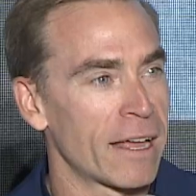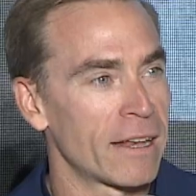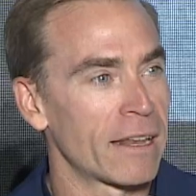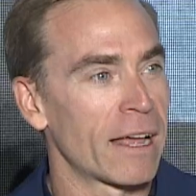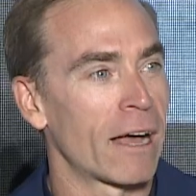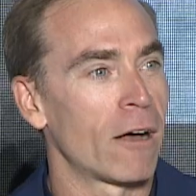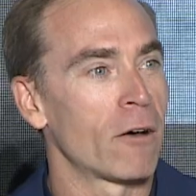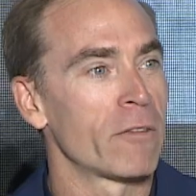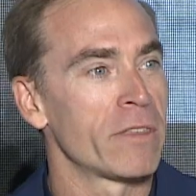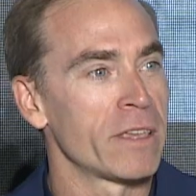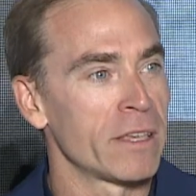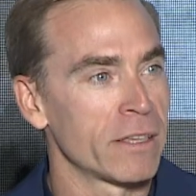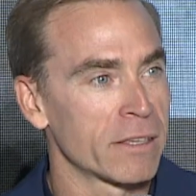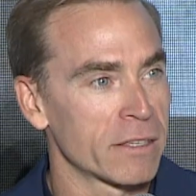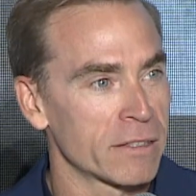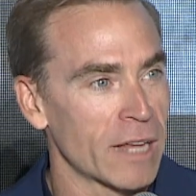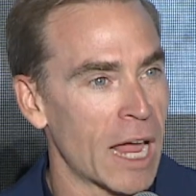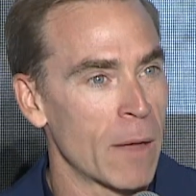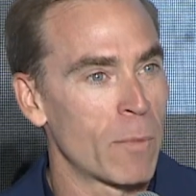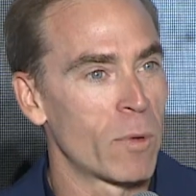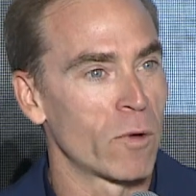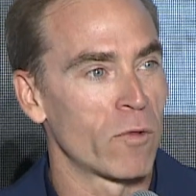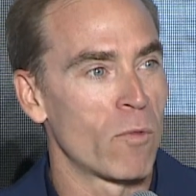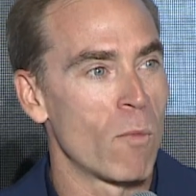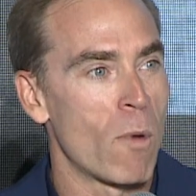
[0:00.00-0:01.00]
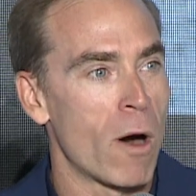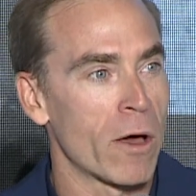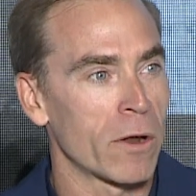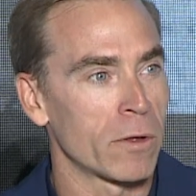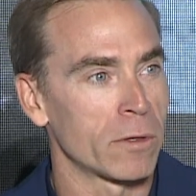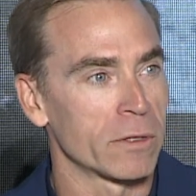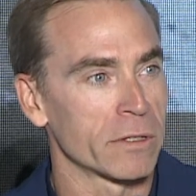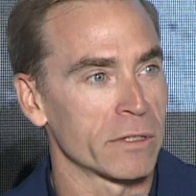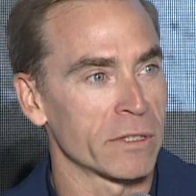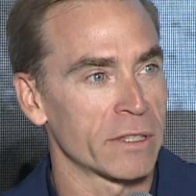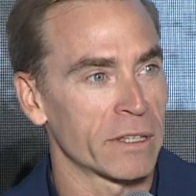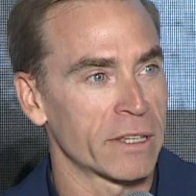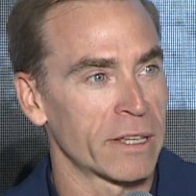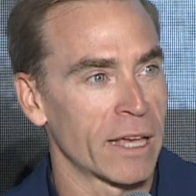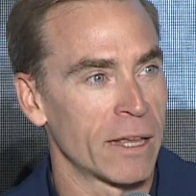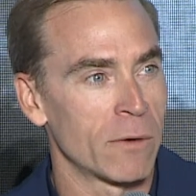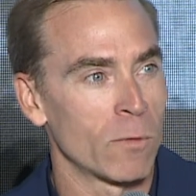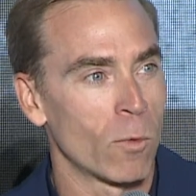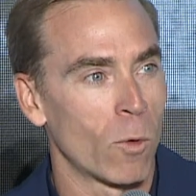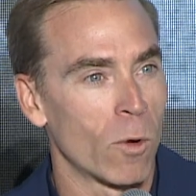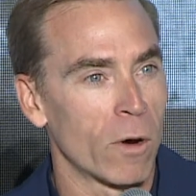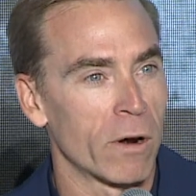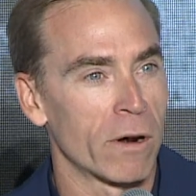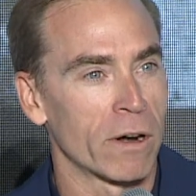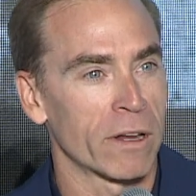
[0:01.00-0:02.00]
how these type of models can
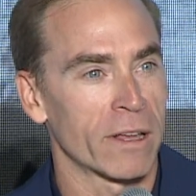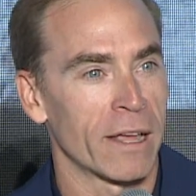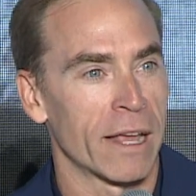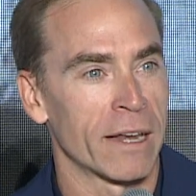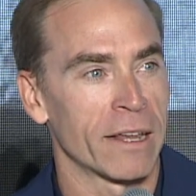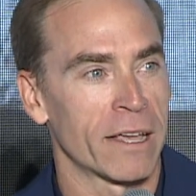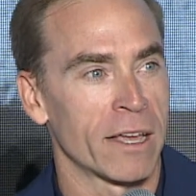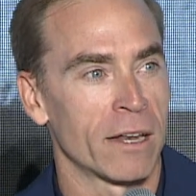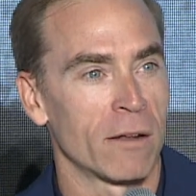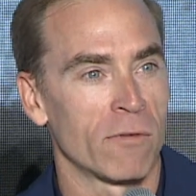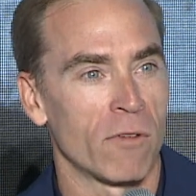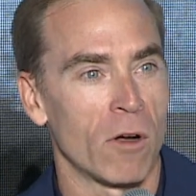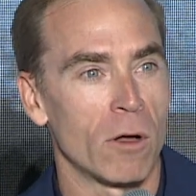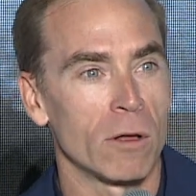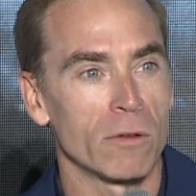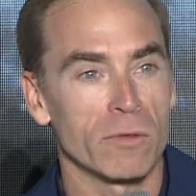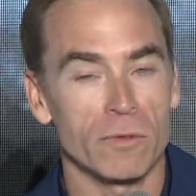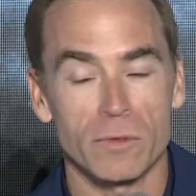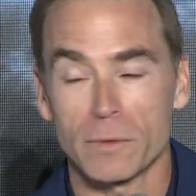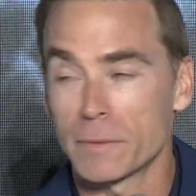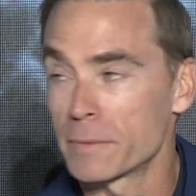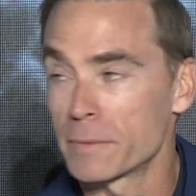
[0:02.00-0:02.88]
work and can evolve.